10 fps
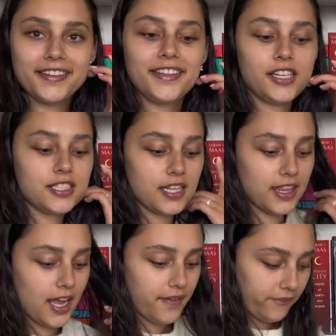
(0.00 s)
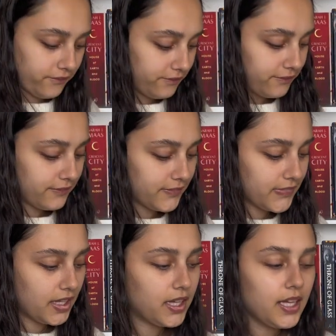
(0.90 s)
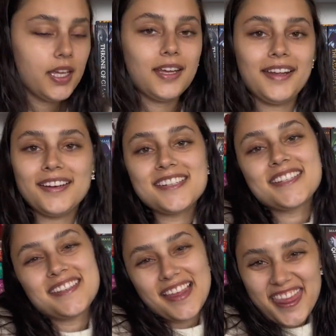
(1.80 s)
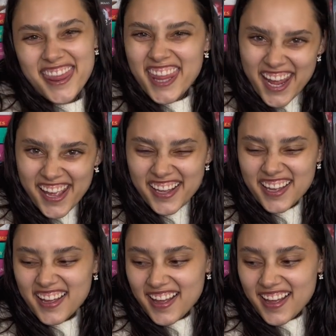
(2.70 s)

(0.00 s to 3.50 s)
here's the thing. Here's the thing.